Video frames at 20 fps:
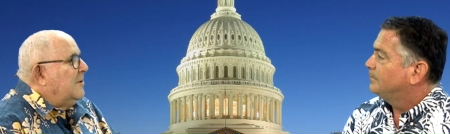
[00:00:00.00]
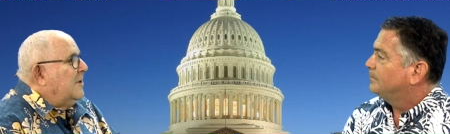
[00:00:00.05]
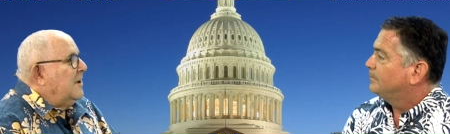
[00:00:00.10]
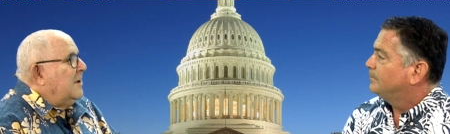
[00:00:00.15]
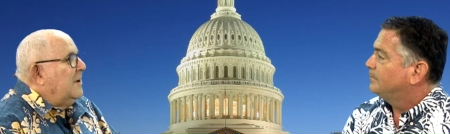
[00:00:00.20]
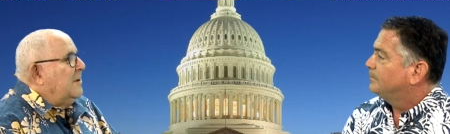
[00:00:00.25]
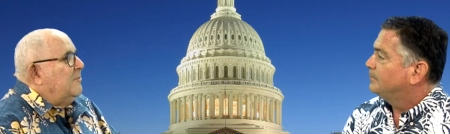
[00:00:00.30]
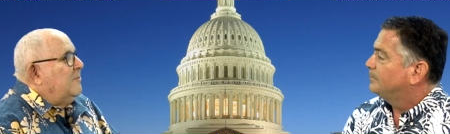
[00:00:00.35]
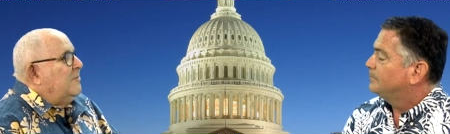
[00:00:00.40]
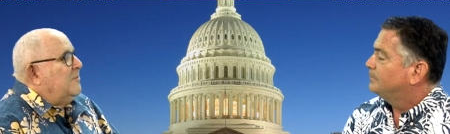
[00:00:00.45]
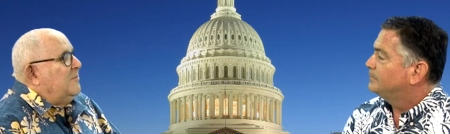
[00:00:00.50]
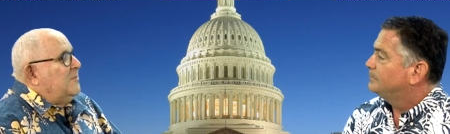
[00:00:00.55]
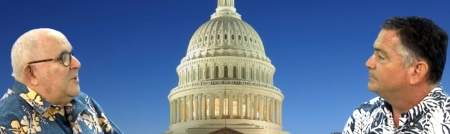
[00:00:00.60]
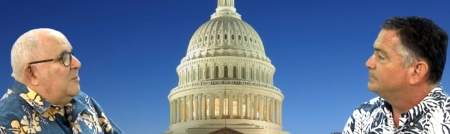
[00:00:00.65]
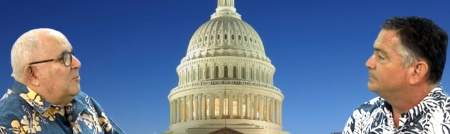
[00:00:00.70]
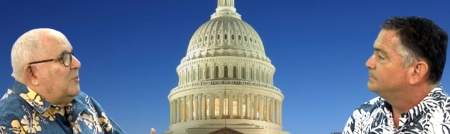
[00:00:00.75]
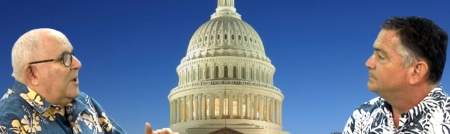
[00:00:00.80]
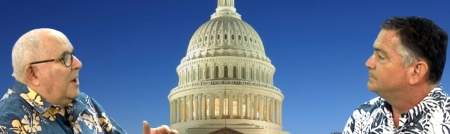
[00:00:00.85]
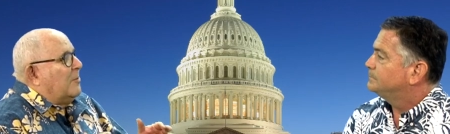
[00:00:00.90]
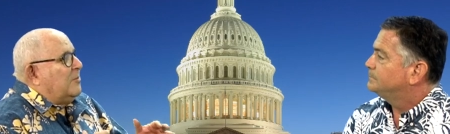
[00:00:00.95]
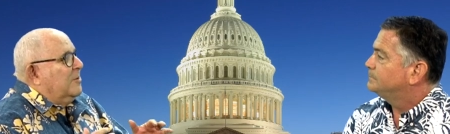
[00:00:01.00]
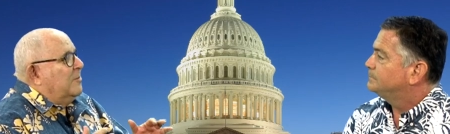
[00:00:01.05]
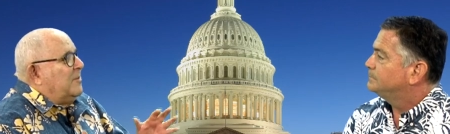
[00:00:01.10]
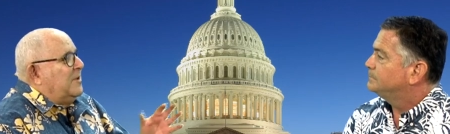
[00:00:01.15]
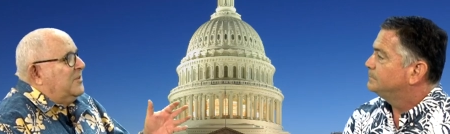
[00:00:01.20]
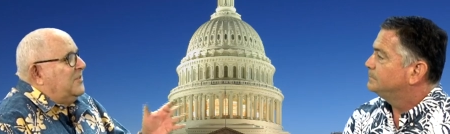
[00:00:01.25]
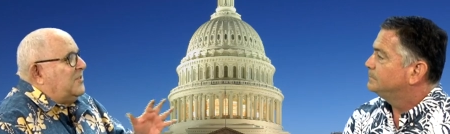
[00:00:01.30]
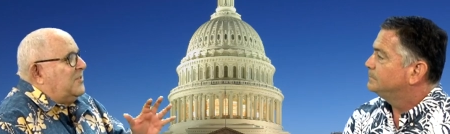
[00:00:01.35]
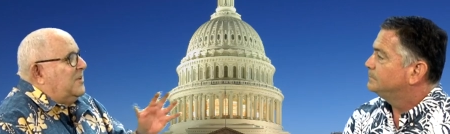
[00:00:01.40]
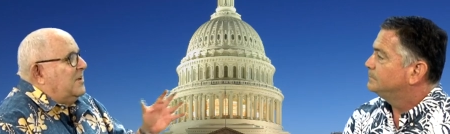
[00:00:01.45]
Speaker 1: And the problem
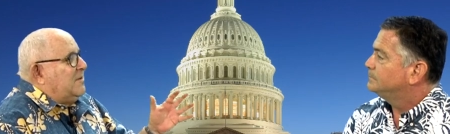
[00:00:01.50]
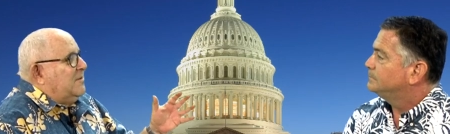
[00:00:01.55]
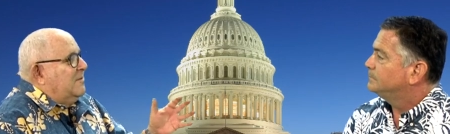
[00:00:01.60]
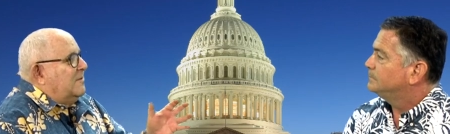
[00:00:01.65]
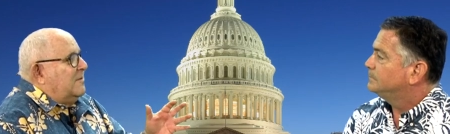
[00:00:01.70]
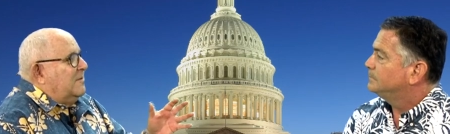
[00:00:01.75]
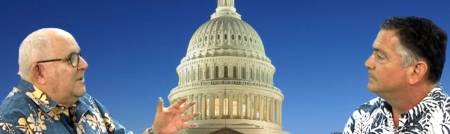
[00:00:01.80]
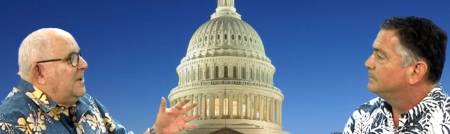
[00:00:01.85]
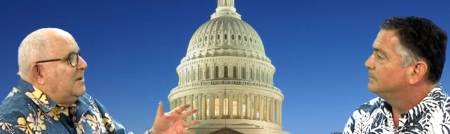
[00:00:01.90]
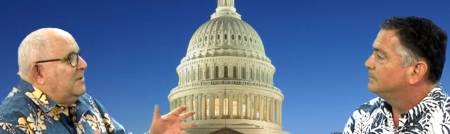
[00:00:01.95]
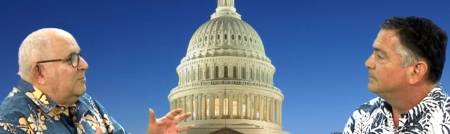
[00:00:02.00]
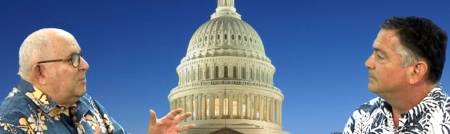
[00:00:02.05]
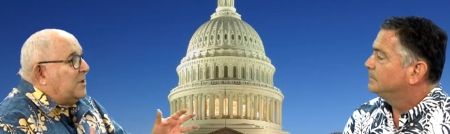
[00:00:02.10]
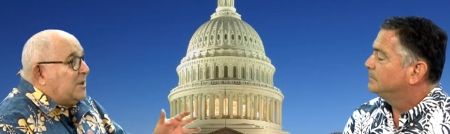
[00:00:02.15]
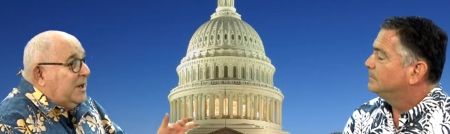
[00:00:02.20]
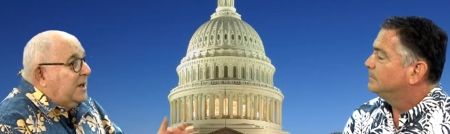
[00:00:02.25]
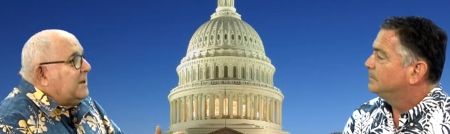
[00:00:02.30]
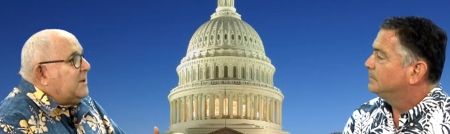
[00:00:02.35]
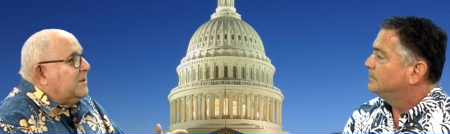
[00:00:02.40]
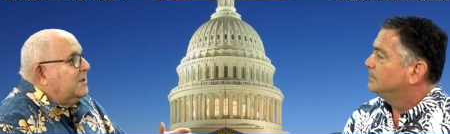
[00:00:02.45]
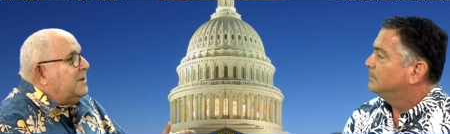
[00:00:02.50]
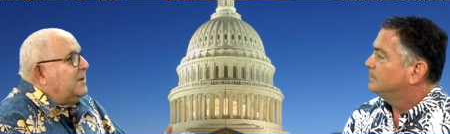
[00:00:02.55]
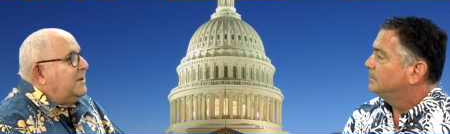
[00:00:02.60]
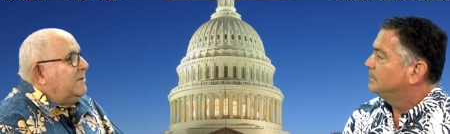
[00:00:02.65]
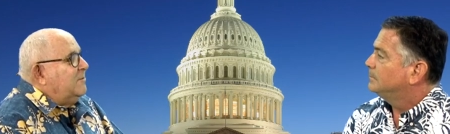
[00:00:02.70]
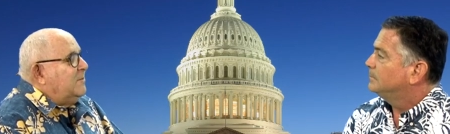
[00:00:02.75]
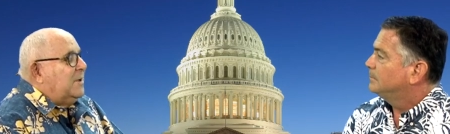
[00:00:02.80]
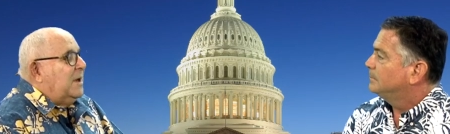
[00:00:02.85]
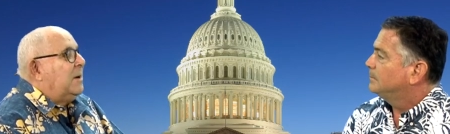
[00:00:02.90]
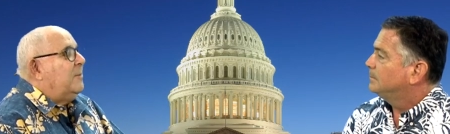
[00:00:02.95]
is that politically,
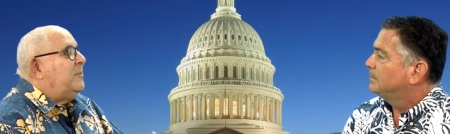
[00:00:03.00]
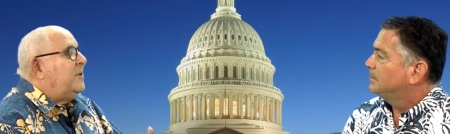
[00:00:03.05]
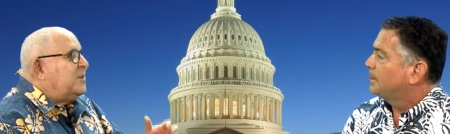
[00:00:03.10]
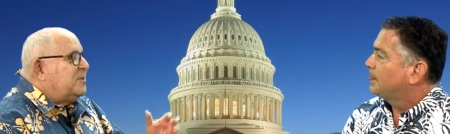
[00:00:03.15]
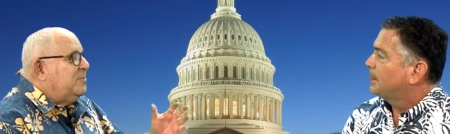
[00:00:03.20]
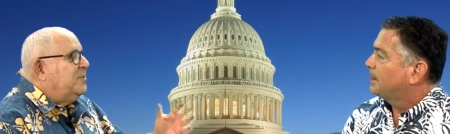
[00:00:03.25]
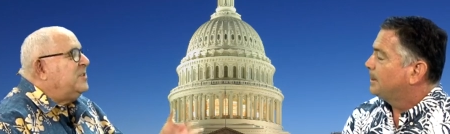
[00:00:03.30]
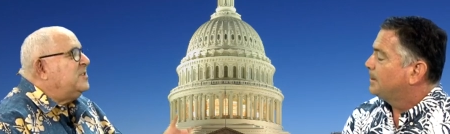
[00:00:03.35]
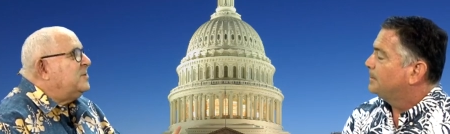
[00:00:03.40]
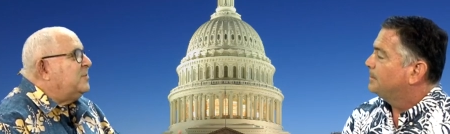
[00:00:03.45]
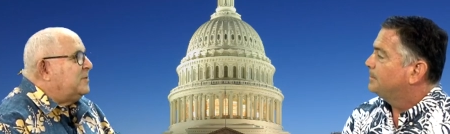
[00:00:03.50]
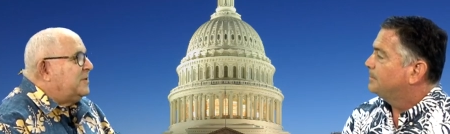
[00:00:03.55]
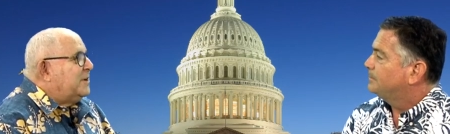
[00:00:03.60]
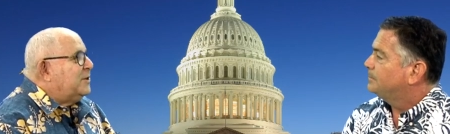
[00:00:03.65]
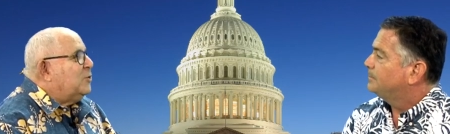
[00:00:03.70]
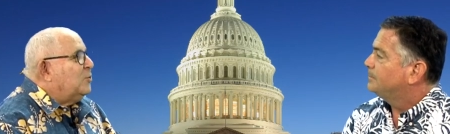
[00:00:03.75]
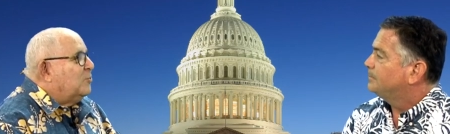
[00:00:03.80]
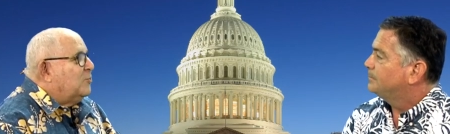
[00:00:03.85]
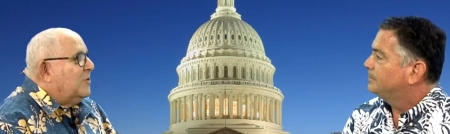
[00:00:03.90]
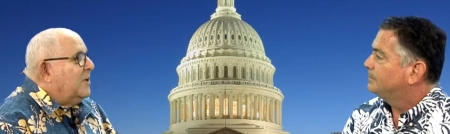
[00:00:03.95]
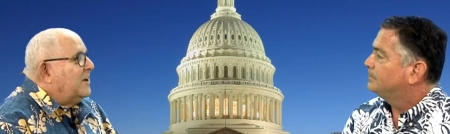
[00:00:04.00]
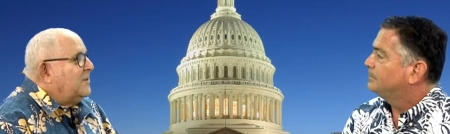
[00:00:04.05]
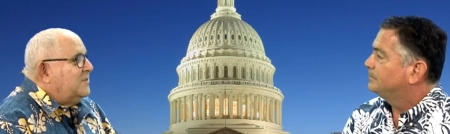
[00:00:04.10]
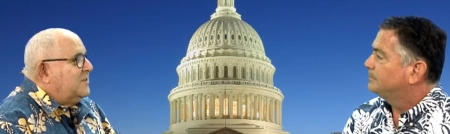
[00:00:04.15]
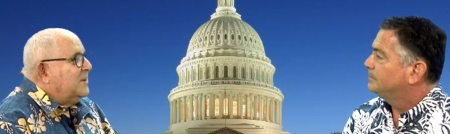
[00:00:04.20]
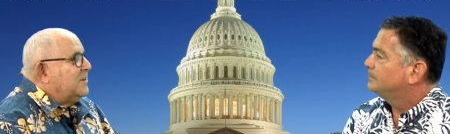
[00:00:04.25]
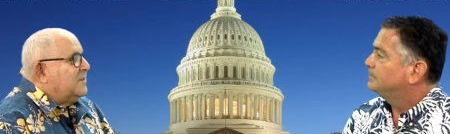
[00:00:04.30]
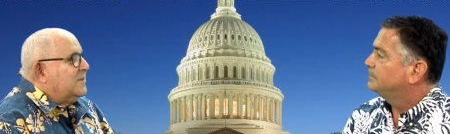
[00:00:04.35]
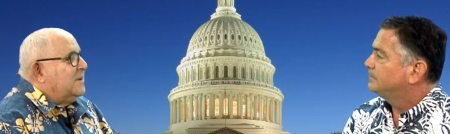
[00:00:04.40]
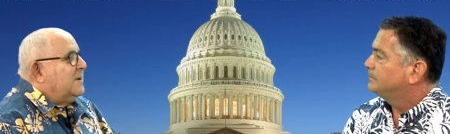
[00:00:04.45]
that impeachment is a political
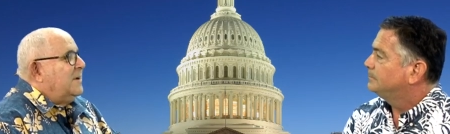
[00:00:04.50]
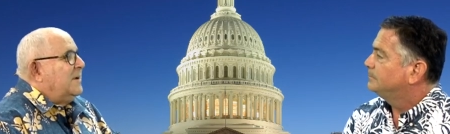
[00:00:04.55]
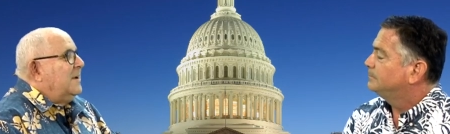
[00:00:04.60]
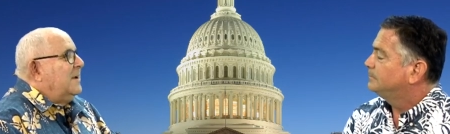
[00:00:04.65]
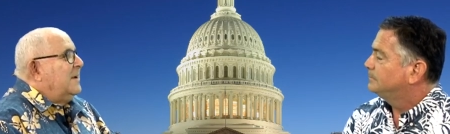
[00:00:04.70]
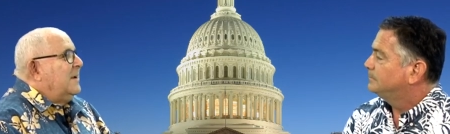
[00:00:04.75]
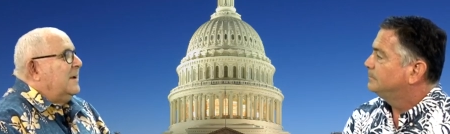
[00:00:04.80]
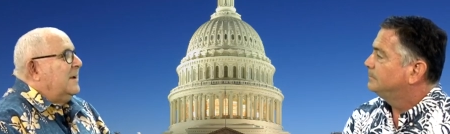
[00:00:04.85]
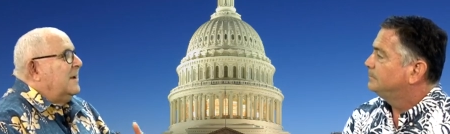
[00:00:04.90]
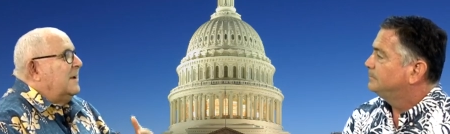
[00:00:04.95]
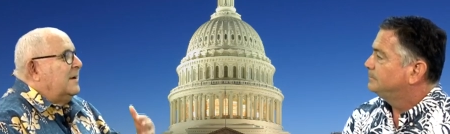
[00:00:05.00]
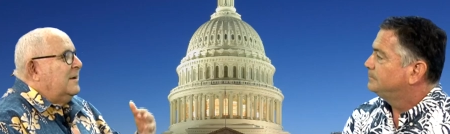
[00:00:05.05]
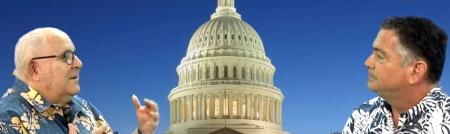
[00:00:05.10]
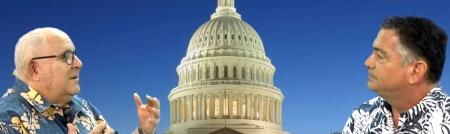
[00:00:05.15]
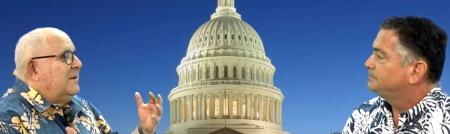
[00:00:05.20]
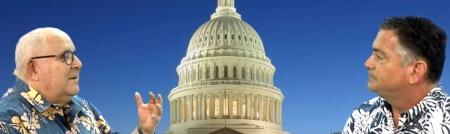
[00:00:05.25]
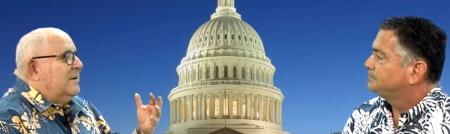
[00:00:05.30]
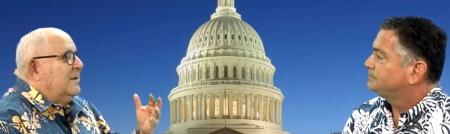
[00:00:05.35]
process. And